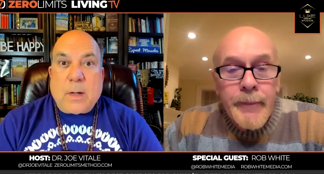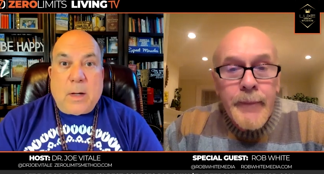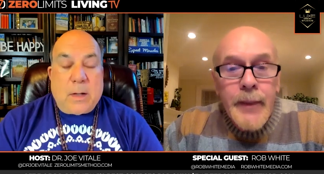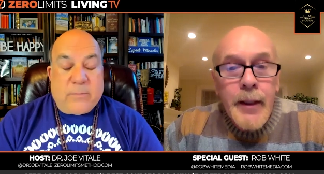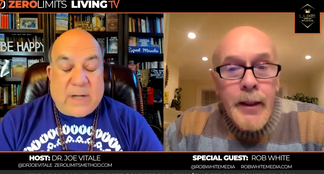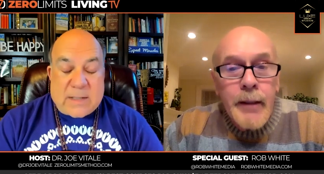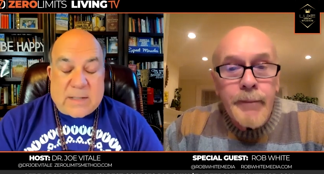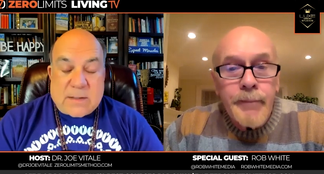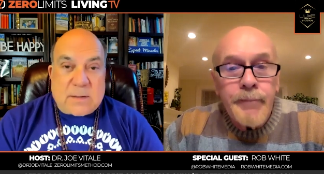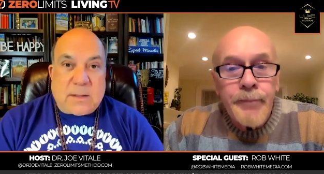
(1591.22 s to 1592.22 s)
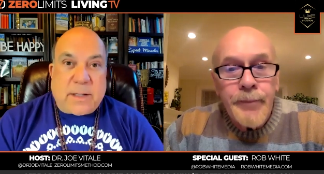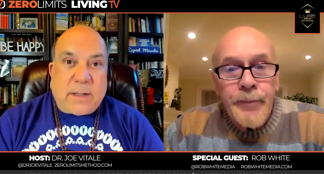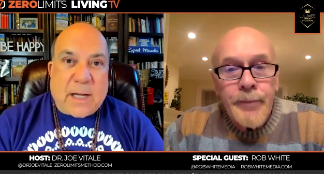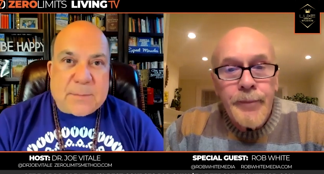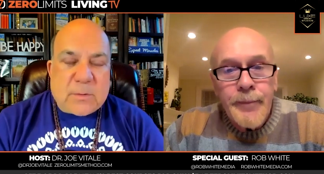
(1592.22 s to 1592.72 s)
Speaker 1: Yeah. Fascinating.
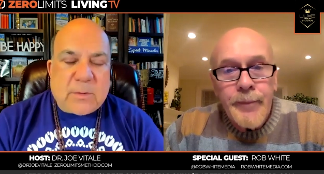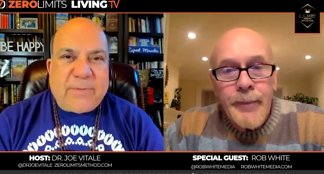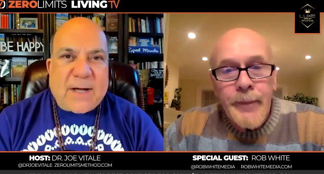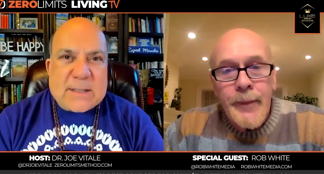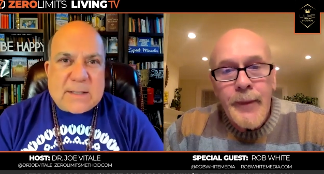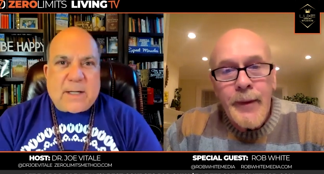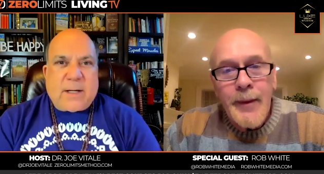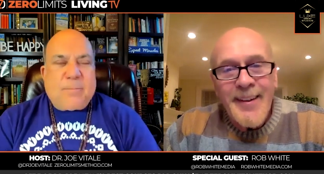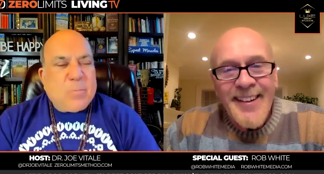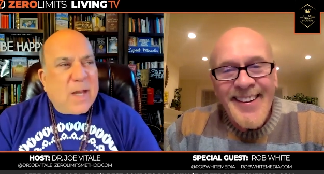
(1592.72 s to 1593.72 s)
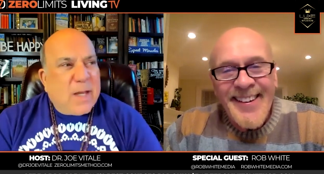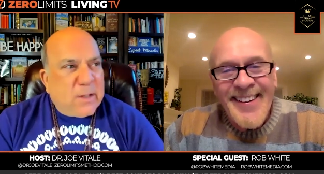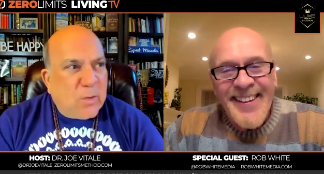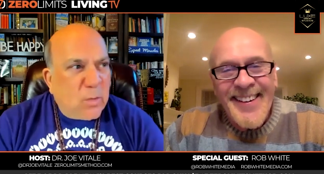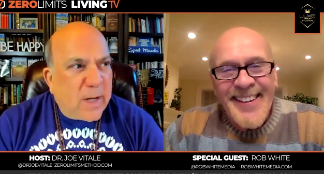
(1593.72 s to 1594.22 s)
Absolutely fascinating.
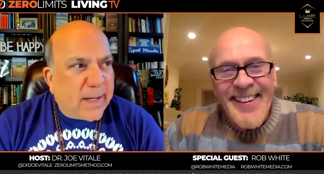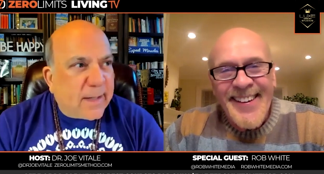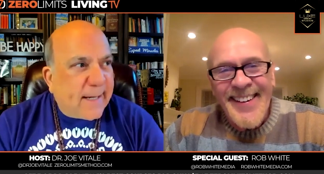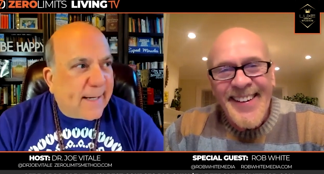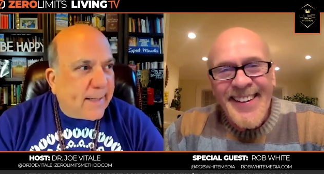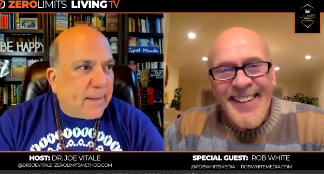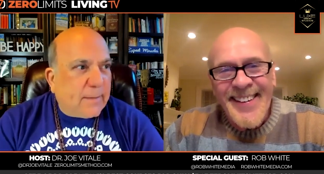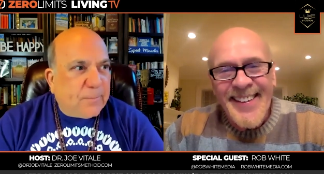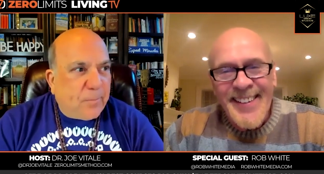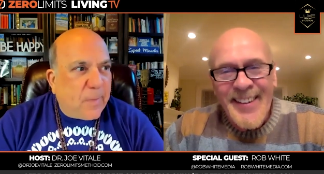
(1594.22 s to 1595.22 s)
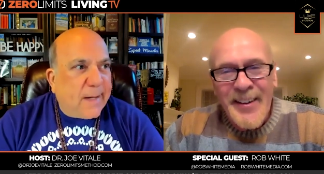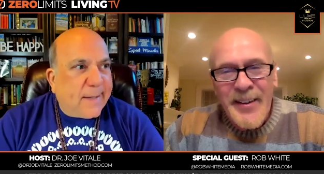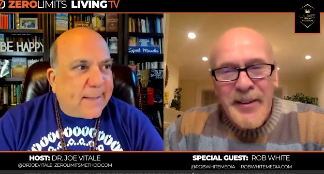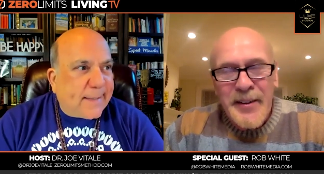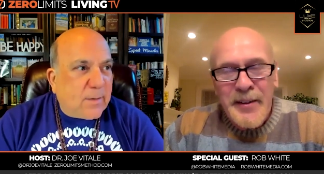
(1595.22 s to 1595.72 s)
You had a
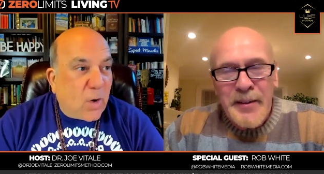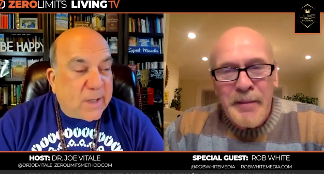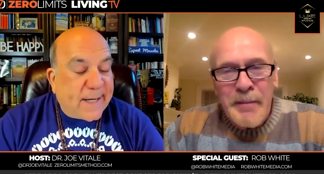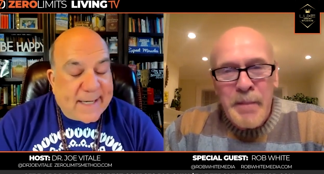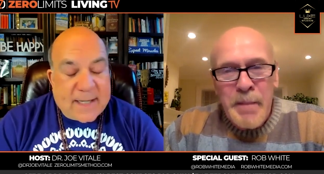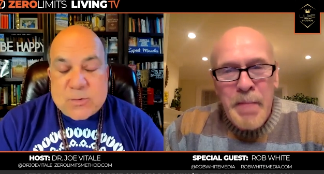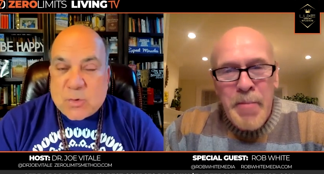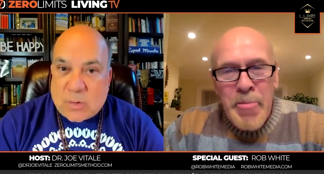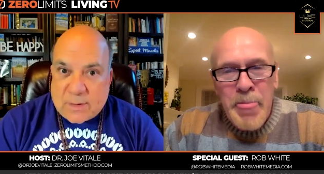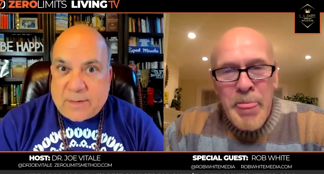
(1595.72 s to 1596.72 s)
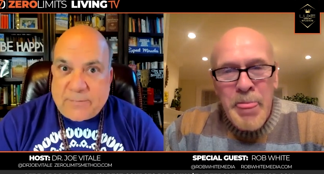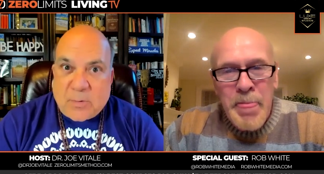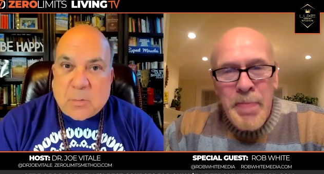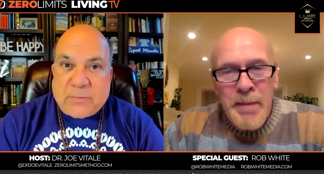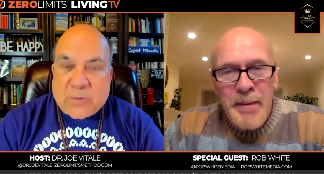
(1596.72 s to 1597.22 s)
a guardian angel in the
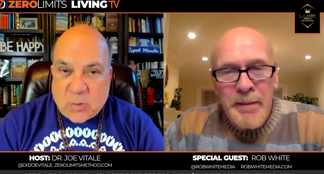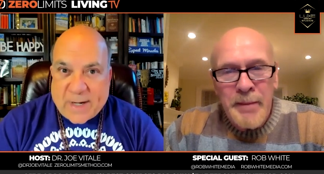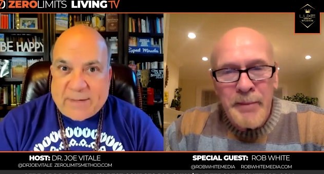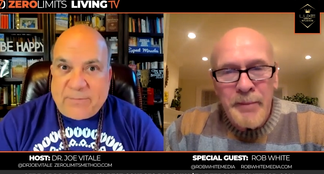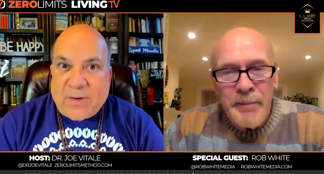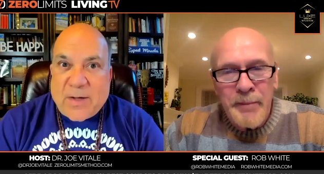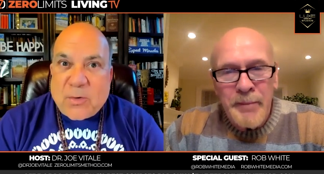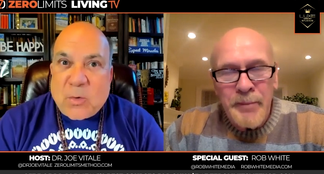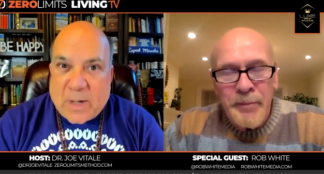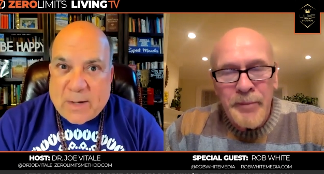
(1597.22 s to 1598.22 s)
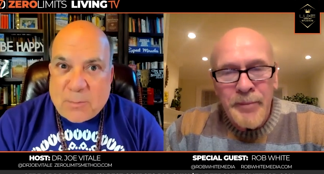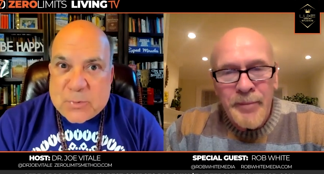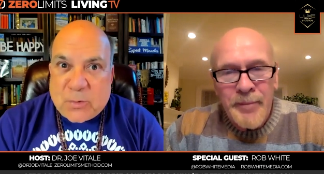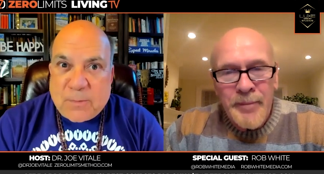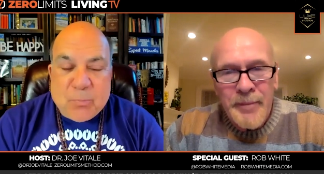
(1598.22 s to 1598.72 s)
form of a grandfather who
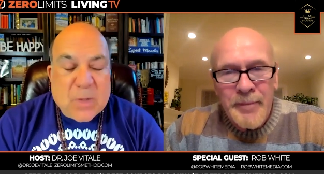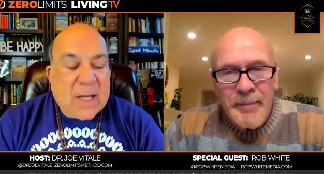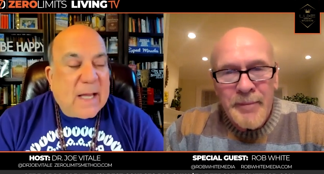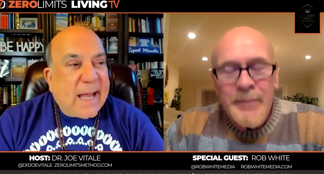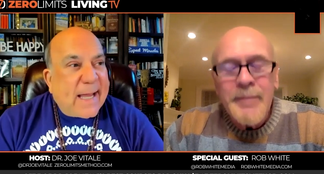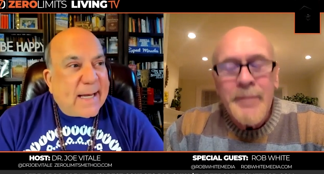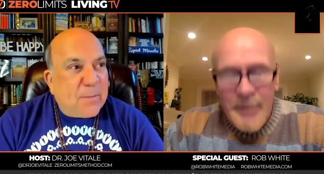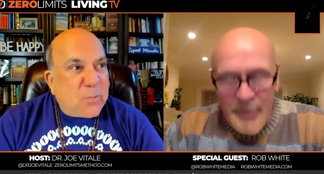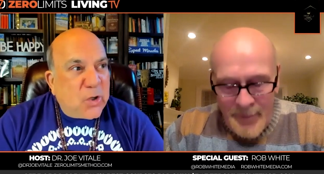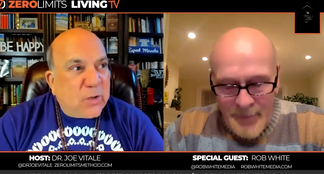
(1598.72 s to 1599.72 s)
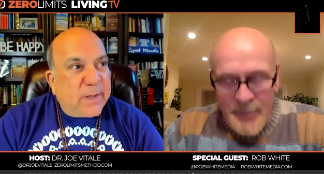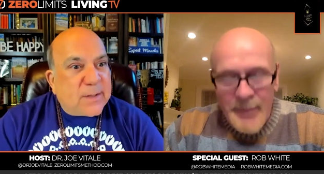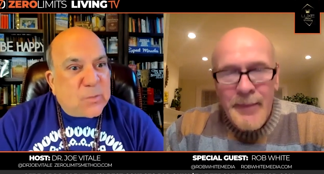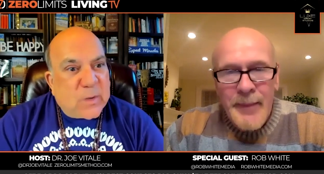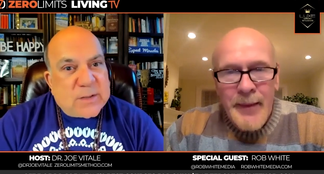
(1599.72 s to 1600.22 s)
helped you. And I'm
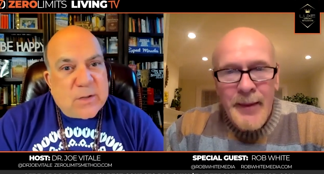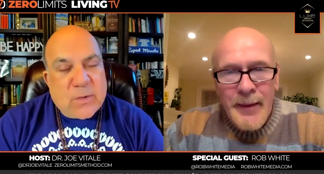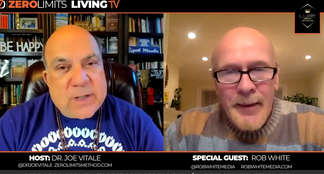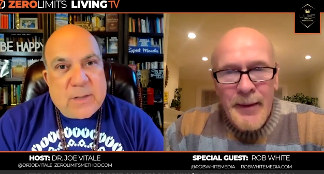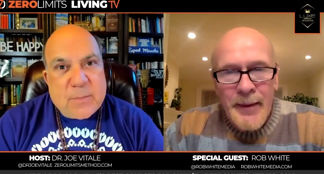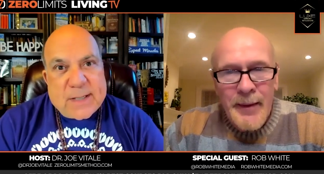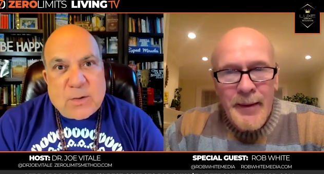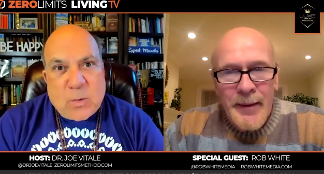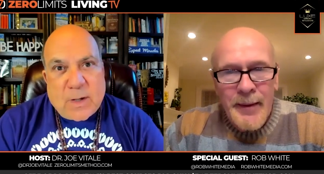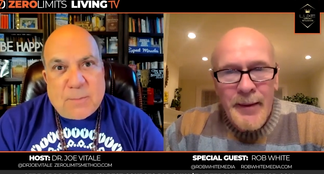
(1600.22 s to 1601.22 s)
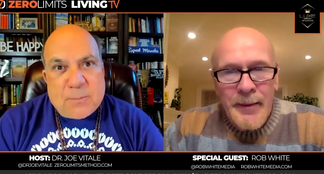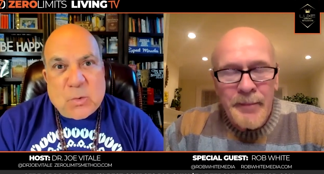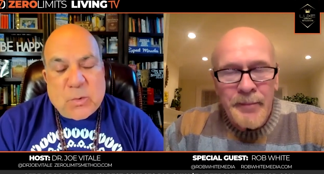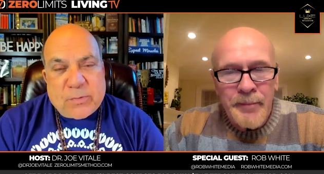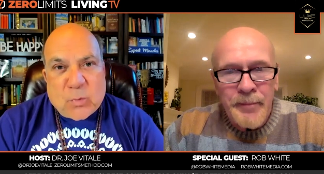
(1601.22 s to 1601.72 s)
curious, was there anybody who
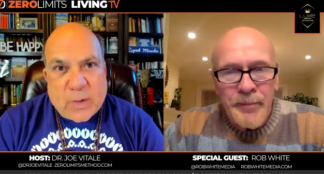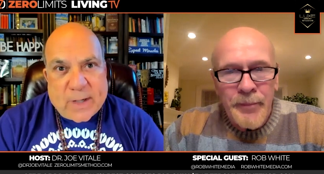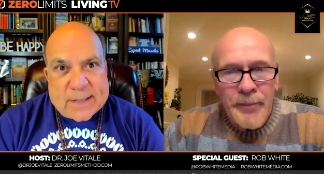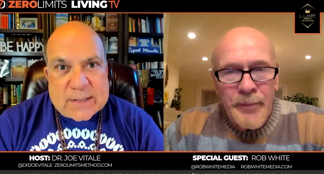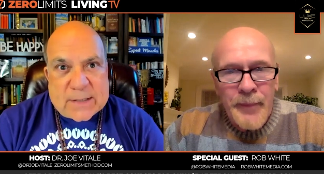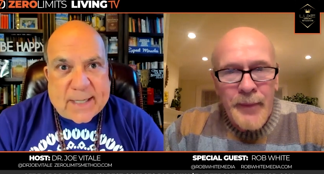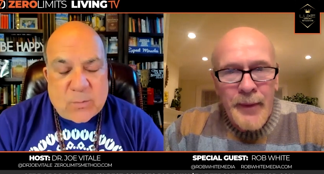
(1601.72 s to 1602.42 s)
helped you with the real estate?